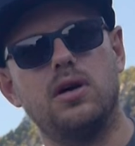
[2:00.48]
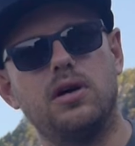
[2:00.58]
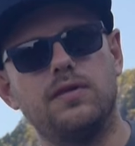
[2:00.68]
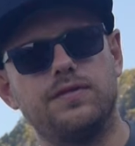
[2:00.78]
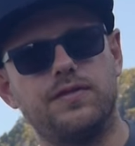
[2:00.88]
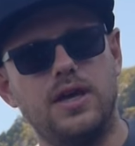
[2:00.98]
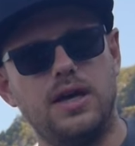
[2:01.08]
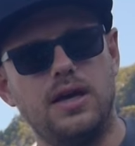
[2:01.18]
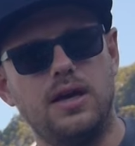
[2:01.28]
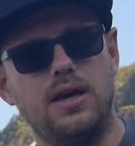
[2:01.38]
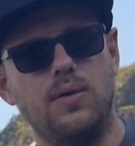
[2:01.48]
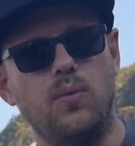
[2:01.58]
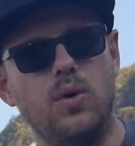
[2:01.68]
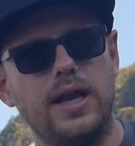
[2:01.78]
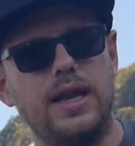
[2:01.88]
of the
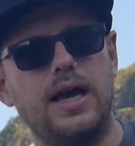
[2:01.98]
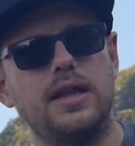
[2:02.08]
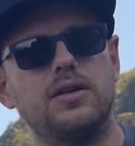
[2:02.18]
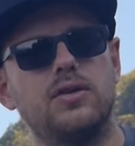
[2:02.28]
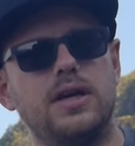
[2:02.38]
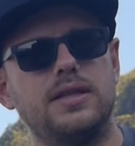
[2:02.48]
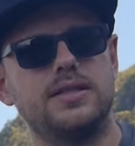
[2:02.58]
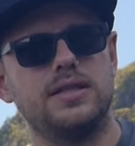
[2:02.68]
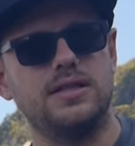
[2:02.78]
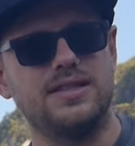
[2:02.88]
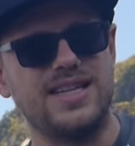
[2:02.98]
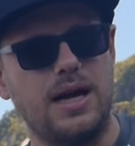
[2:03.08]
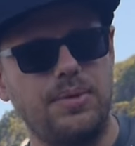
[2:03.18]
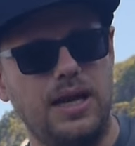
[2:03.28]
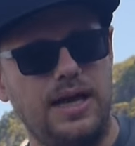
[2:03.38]
100
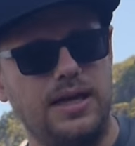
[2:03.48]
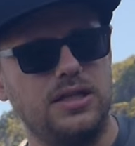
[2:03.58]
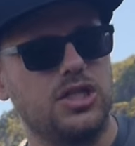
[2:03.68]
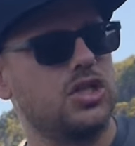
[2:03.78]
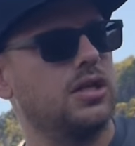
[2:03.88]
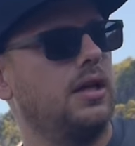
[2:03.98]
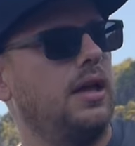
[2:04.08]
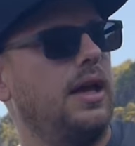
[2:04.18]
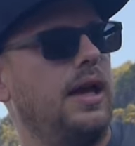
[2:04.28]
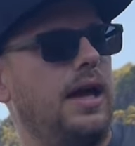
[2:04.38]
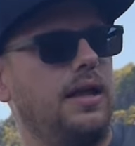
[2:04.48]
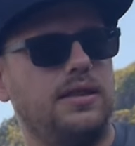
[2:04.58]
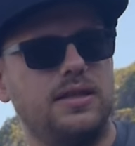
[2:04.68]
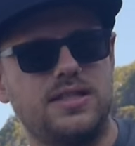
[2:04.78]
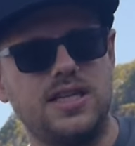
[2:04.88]
double H
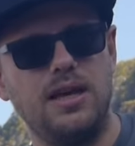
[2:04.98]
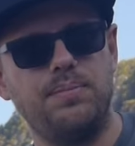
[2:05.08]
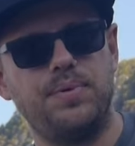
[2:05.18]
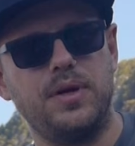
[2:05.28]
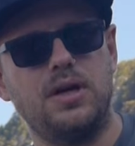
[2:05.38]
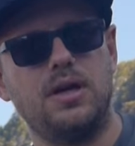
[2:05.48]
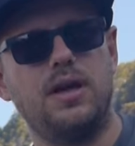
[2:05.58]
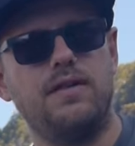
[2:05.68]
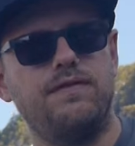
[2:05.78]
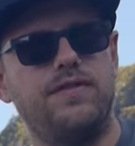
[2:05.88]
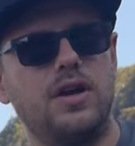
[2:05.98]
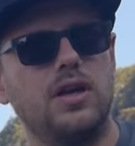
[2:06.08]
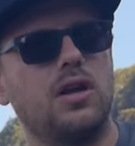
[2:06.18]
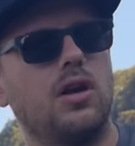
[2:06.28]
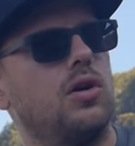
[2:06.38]
and the tip
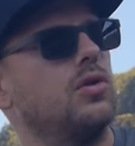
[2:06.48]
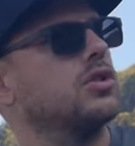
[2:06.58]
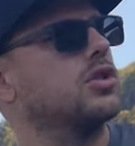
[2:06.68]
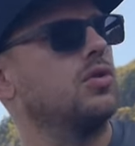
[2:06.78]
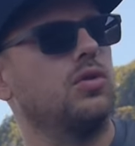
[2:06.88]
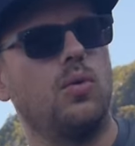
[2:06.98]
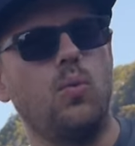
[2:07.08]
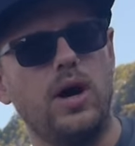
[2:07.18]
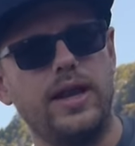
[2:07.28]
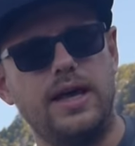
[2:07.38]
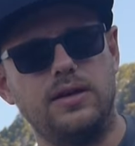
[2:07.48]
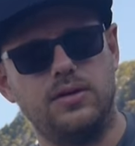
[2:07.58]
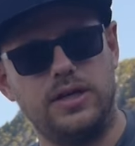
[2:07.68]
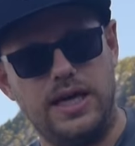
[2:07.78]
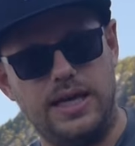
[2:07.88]
very close to the
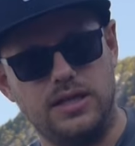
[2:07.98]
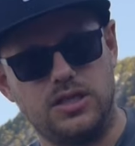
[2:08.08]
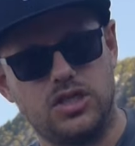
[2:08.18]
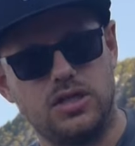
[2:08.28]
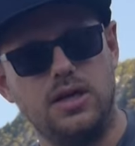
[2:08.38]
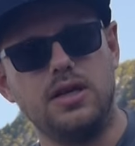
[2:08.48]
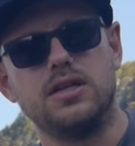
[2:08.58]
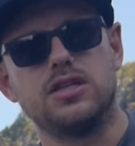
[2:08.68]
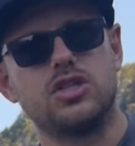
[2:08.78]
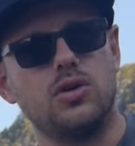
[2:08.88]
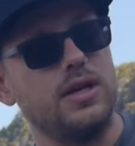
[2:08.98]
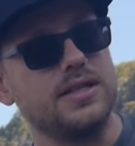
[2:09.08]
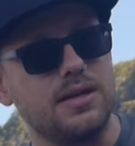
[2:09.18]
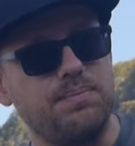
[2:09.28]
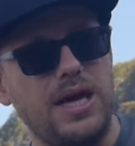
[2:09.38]
100H. So
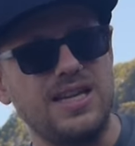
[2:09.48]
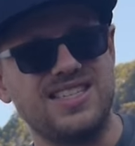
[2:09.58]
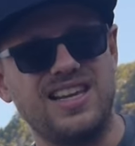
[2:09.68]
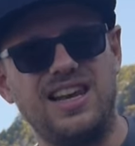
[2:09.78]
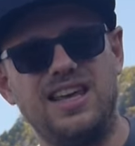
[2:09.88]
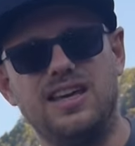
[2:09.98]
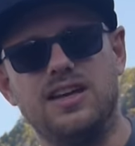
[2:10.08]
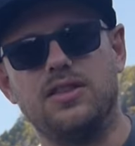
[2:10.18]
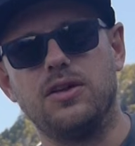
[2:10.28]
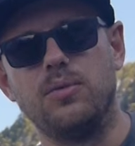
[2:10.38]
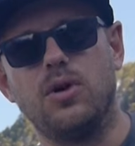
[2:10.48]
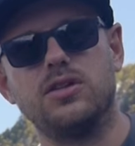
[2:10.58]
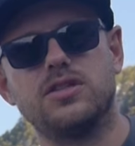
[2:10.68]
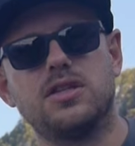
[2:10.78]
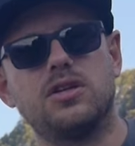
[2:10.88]
is it basically the
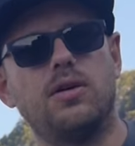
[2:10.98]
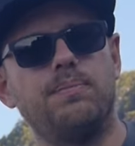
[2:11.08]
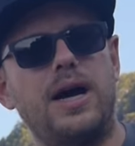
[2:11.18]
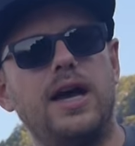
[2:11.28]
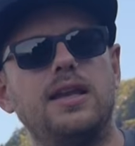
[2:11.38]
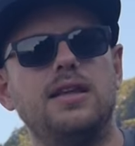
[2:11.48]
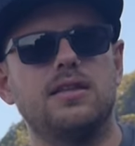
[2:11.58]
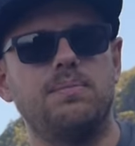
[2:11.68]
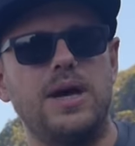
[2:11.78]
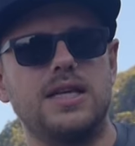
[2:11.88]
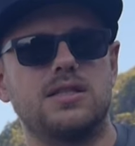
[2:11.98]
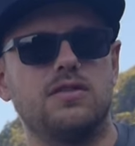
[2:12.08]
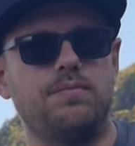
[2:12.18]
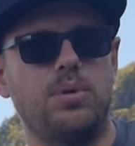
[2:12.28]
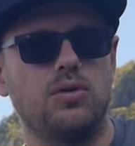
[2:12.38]
rod combining the best
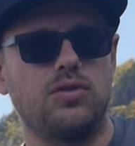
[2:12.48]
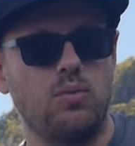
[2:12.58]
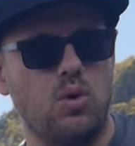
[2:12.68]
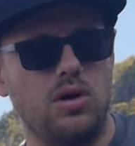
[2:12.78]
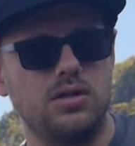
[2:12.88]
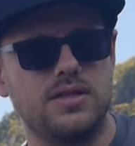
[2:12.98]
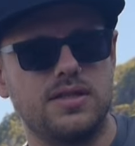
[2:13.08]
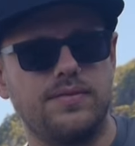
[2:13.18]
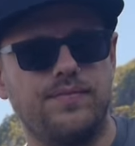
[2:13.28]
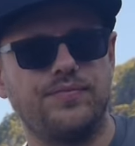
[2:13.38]
of both worlds?